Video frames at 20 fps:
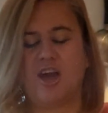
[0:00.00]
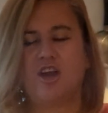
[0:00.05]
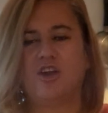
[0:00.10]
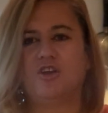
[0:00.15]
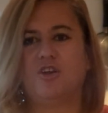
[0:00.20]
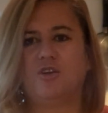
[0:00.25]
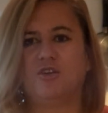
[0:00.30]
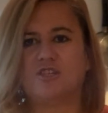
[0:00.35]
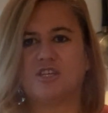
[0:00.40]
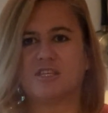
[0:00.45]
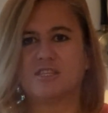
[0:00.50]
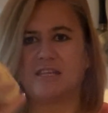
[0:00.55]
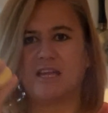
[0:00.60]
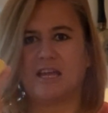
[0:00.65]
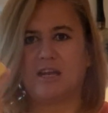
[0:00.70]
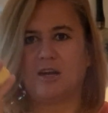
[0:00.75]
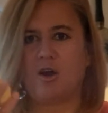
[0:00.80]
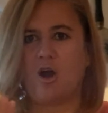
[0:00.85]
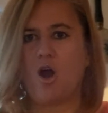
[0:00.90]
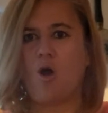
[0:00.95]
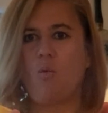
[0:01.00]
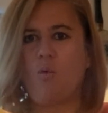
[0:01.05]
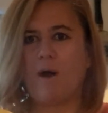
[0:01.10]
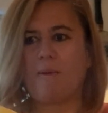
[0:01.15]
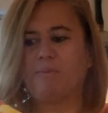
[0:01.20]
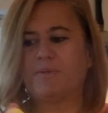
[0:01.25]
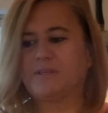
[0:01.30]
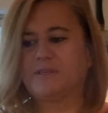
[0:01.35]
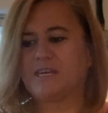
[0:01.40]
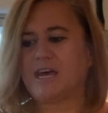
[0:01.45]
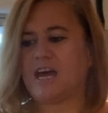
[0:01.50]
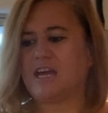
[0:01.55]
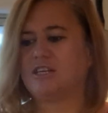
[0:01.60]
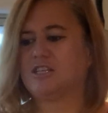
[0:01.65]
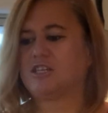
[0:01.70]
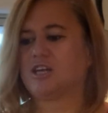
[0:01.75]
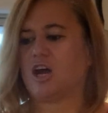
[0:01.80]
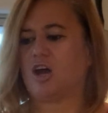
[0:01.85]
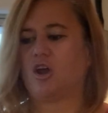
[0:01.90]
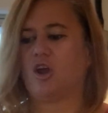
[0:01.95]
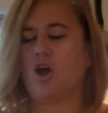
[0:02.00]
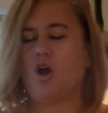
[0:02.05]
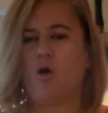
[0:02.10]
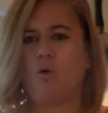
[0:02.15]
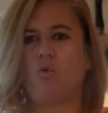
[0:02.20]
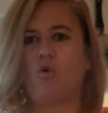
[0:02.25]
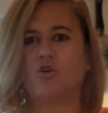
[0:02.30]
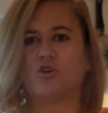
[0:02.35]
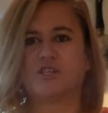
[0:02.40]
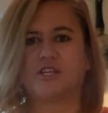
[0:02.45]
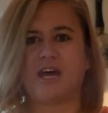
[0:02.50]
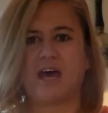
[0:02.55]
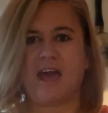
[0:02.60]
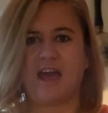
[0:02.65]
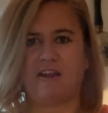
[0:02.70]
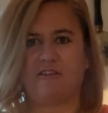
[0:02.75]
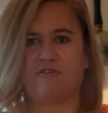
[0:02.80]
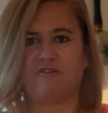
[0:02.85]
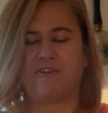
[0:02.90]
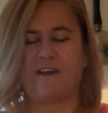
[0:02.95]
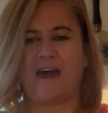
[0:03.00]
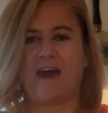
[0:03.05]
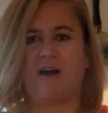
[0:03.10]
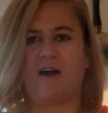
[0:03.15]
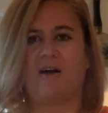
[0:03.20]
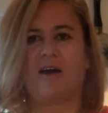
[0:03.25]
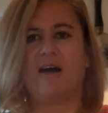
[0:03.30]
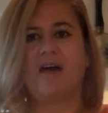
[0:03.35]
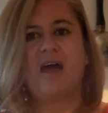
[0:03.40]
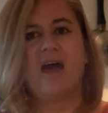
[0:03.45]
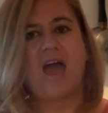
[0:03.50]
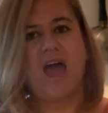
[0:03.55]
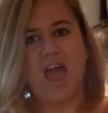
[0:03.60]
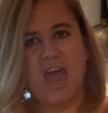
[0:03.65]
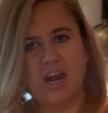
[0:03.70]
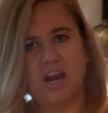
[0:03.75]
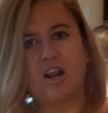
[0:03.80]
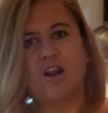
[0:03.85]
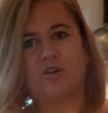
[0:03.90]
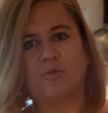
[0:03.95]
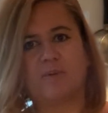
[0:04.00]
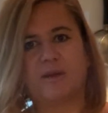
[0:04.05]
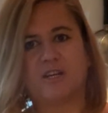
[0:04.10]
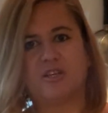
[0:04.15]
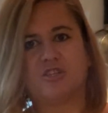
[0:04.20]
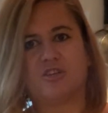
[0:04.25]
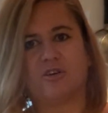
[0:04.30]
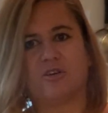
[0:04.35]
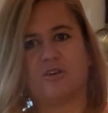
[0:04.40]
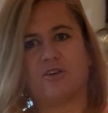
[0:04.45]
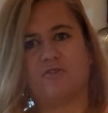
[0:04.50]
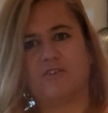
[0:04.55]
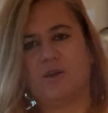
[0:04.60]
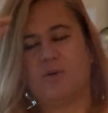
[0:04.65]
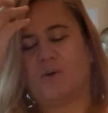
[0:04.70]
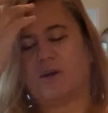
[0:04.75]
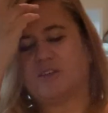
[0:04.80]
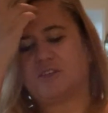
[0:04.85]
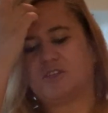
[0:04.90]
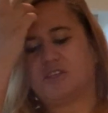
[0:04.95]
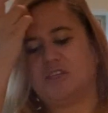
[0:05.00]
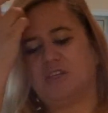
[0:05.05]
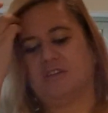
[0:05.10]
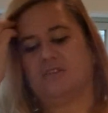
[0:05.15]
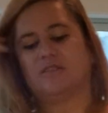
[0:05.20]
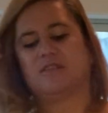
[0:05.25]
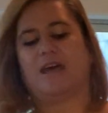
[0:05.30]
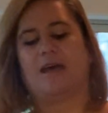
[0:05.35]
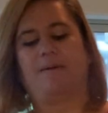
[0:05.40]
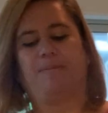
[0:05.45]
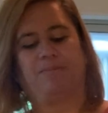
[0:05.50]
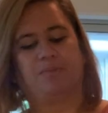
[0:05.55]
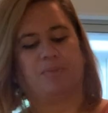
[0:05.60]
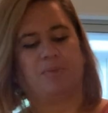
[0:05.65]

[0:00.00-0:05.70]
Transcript: You just need 1 potato, water and flour, and a little bit of sugar if you want to use that.